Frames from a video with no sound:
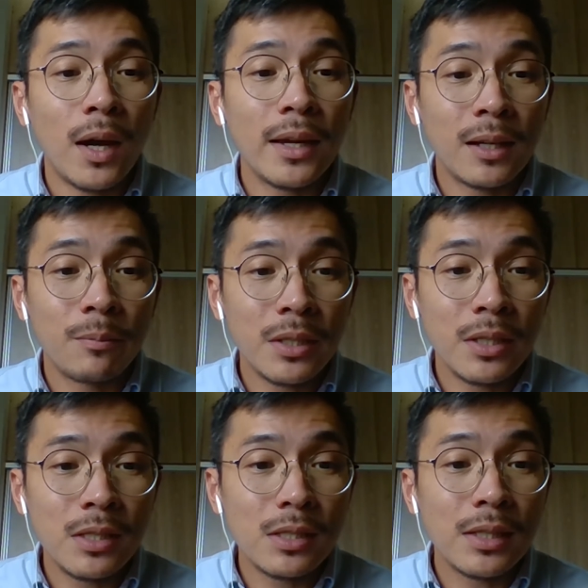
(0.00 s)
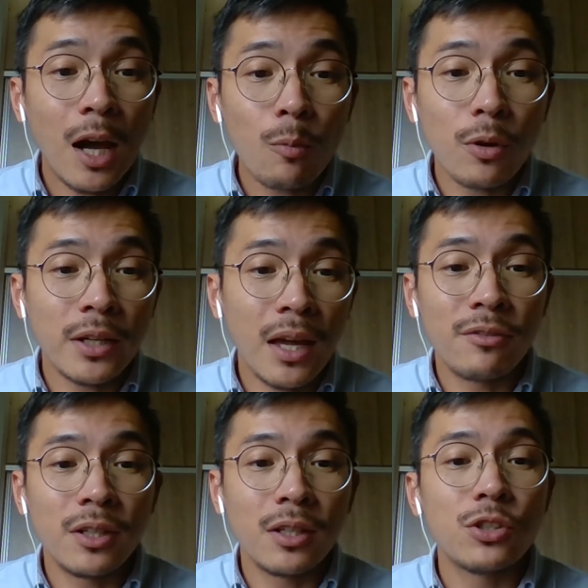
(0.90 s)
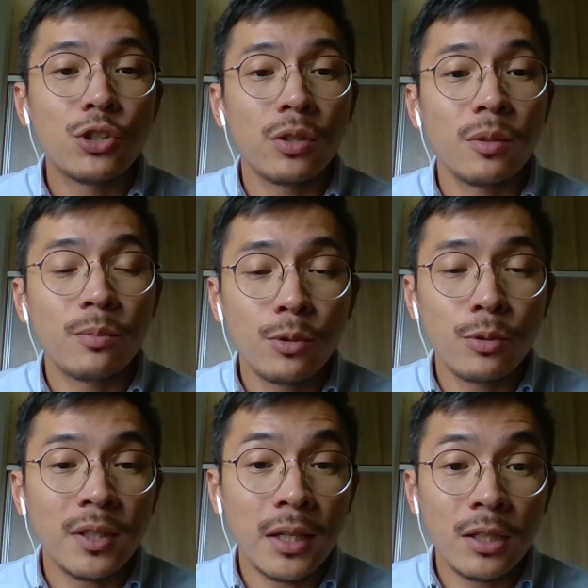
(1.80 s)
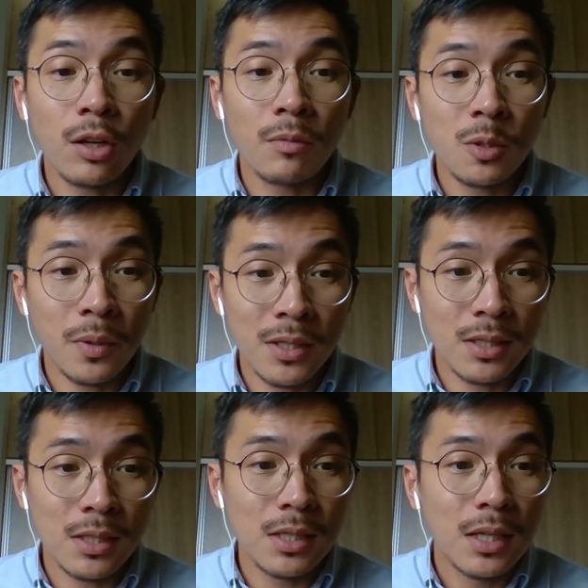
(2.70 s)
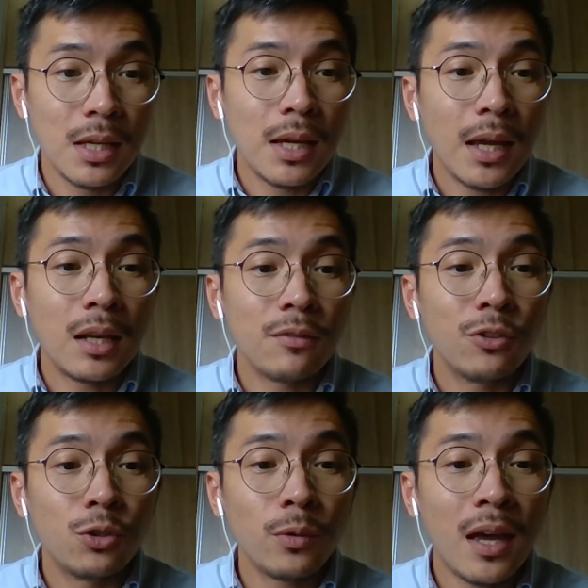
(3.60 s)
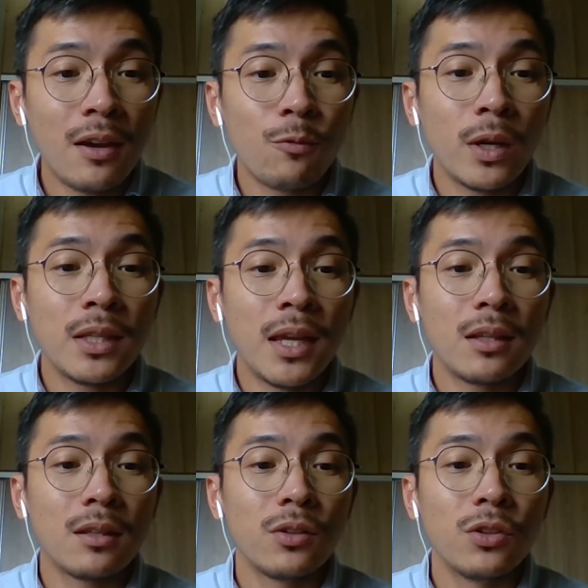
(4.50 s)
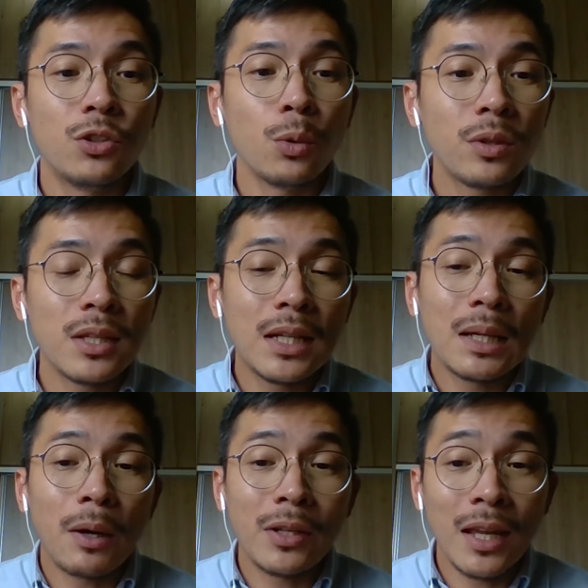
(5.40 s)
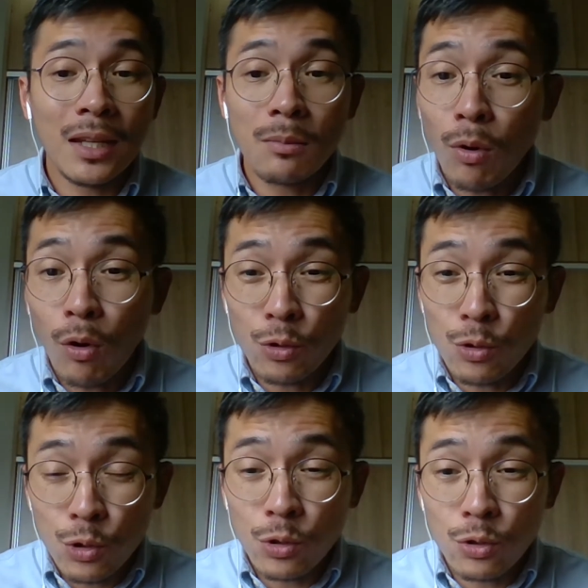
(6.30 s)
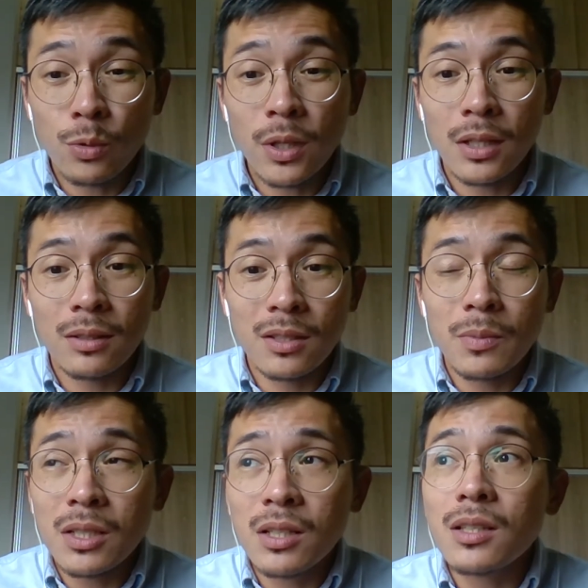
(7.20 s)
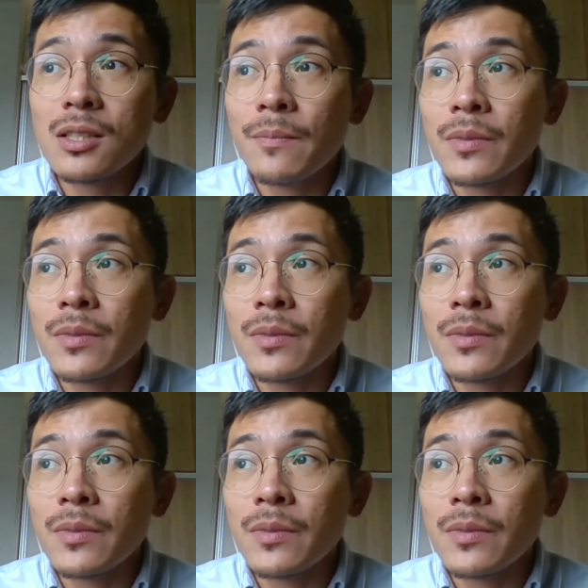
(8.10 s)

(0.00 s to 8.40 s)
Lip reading: companies, now more than ever, should improve their e-commerce presence. And if you don't have one yet, don't think about it anymore. You should do it, because